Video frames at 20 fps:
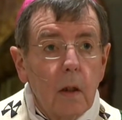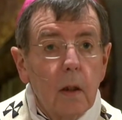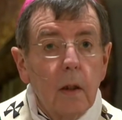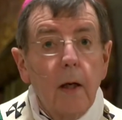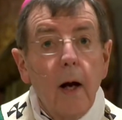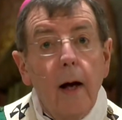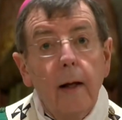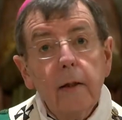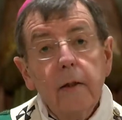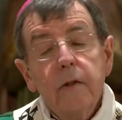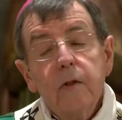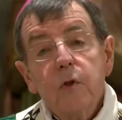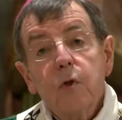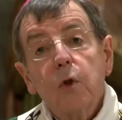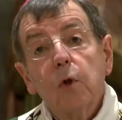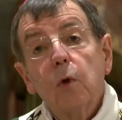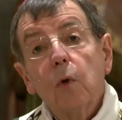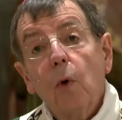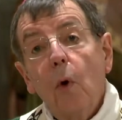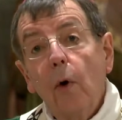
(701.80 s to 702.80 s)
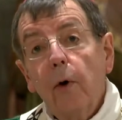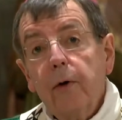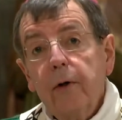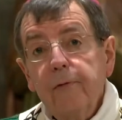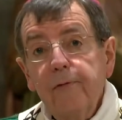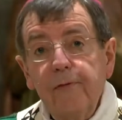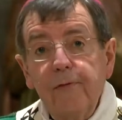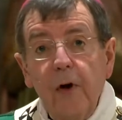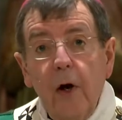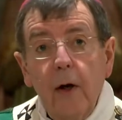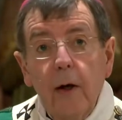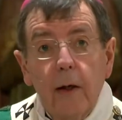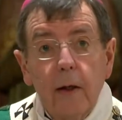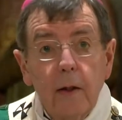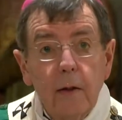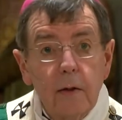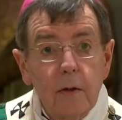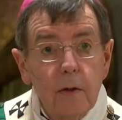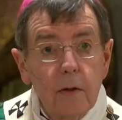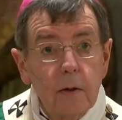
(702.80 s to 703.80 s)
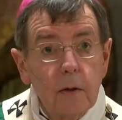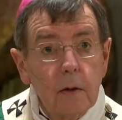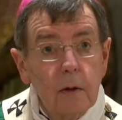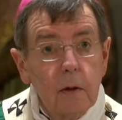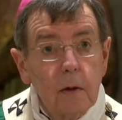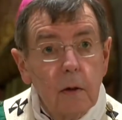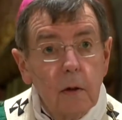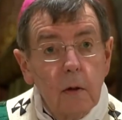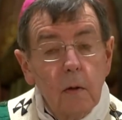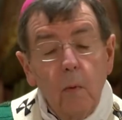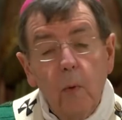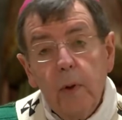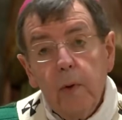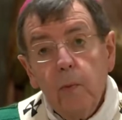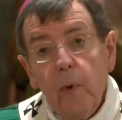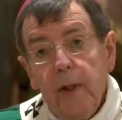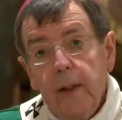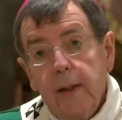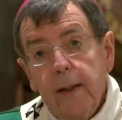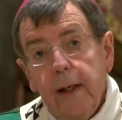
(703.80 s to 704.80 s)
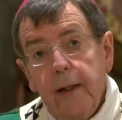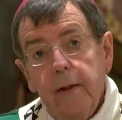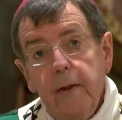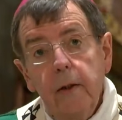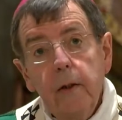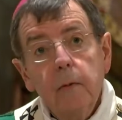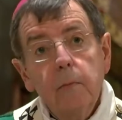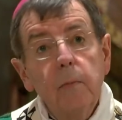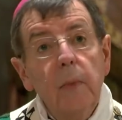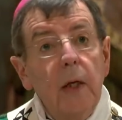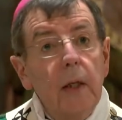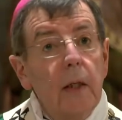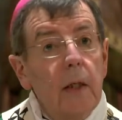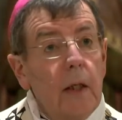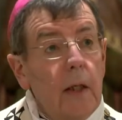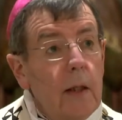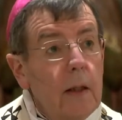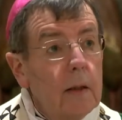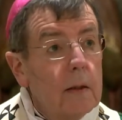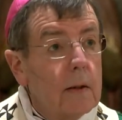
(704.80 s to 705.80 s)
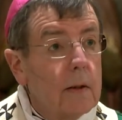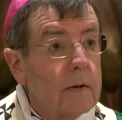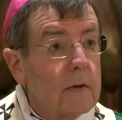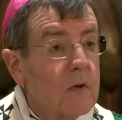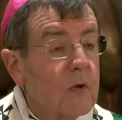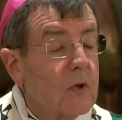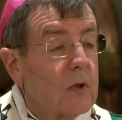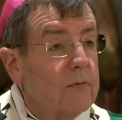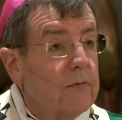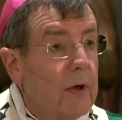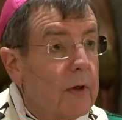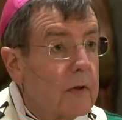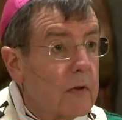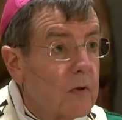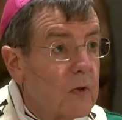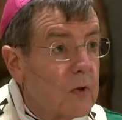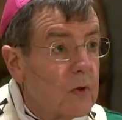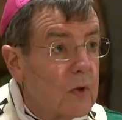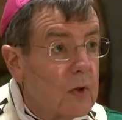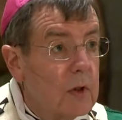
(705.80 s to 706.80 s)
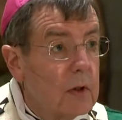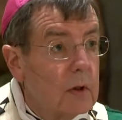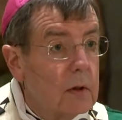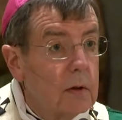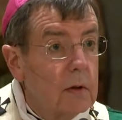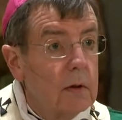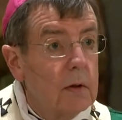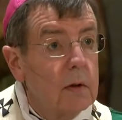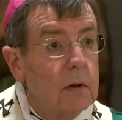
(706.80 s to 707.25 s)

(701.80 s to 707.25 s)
God is glorified when we let Him heal us of our sin.